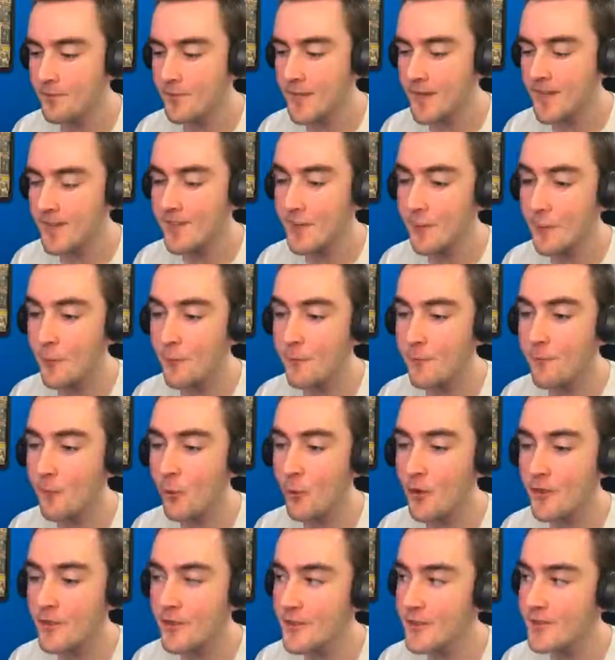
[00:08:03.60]
He's level
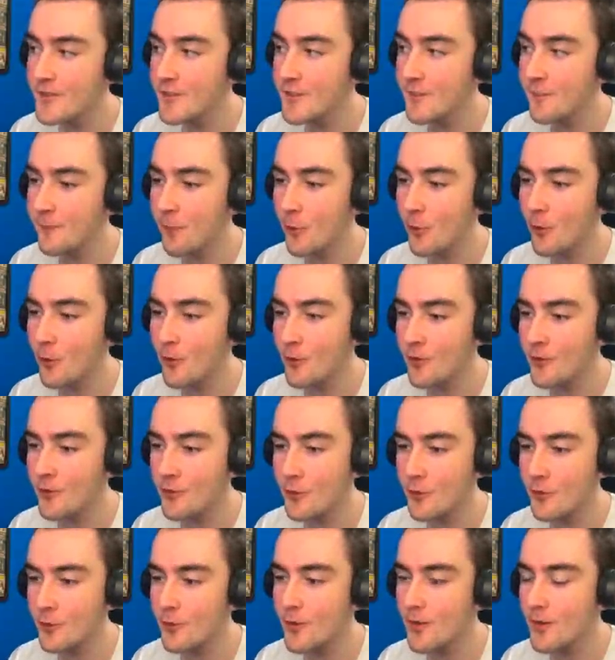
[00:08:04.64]
464,
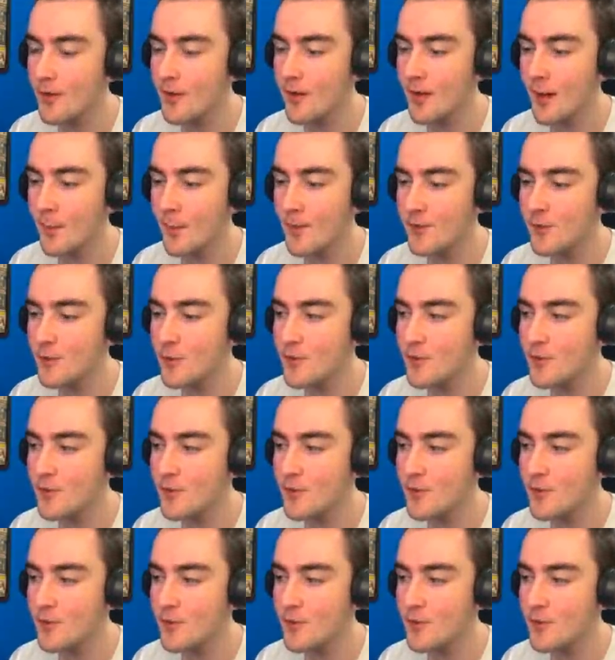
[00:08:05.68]
so I mean, this dude's